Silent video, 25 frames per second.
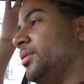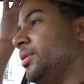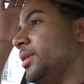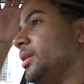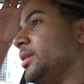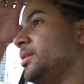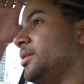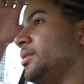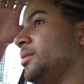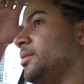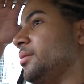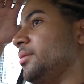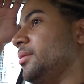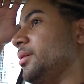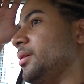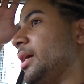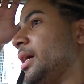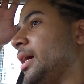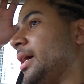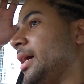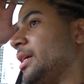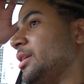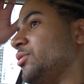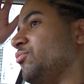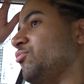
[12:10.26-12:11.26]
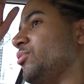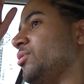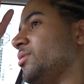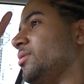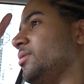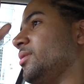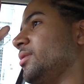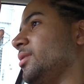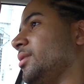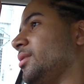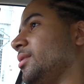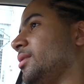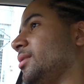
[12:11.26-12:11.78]
is has
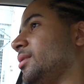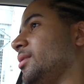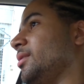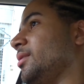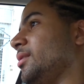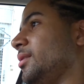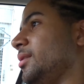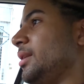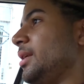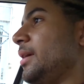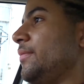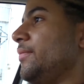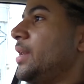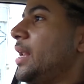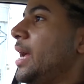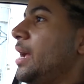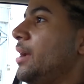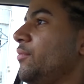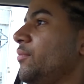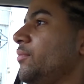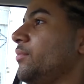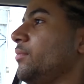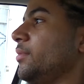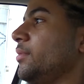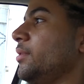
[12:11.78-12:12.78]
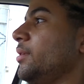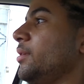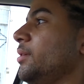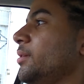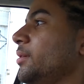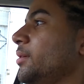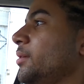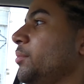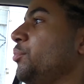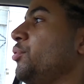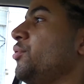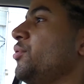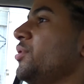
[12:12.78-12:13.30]
they've like
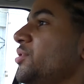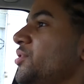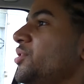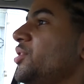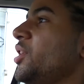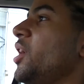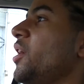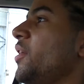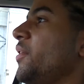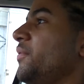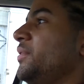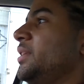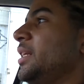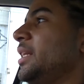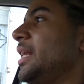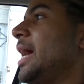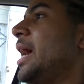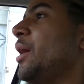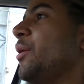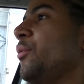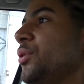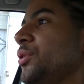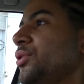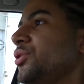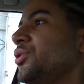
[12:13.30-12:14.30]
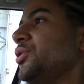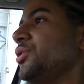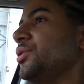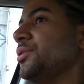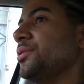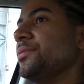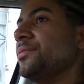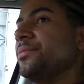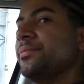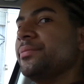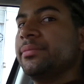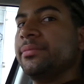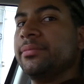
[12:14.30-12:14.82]
preserved the language.
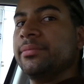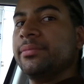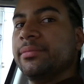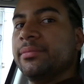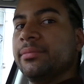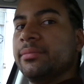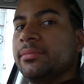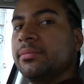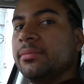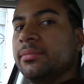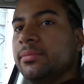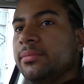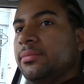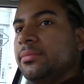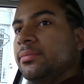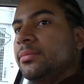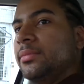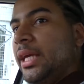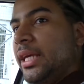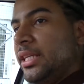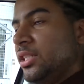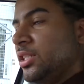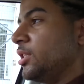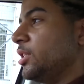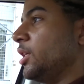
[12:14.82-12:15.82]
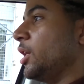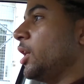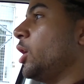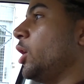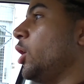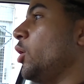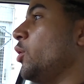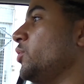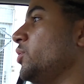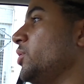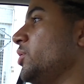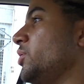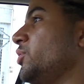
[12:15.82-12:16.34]
Mm. It's the
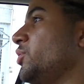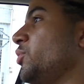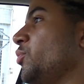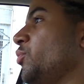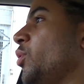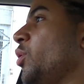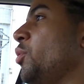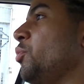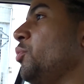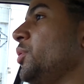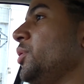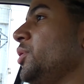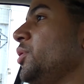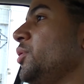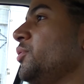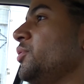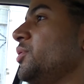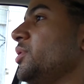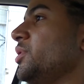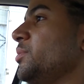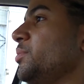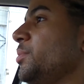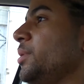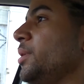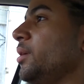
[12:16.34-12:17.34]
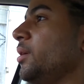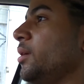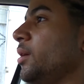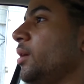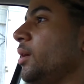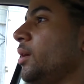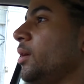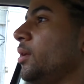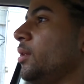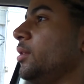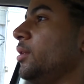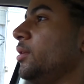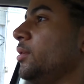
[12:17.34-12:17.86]
closest to what we used to speak.
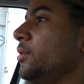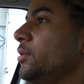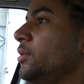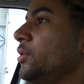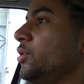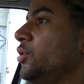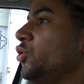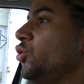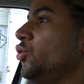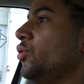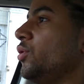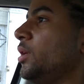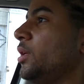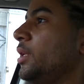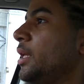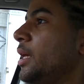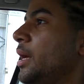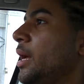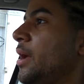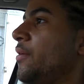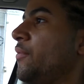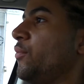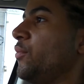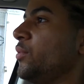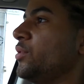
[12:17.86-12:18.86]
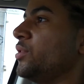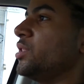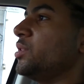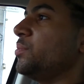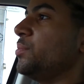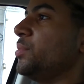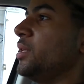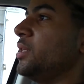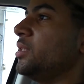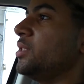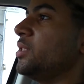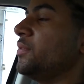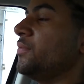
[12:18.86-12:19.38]
The, the tree that everyone
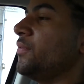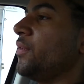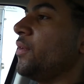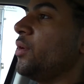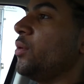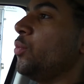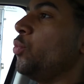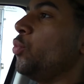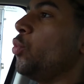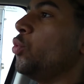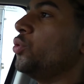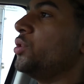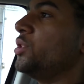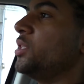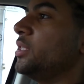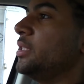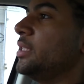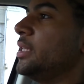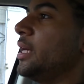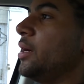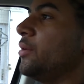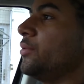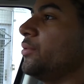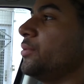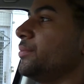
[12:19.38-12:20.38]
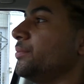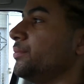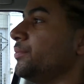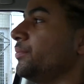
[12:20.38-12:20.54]
speaks is very watered down.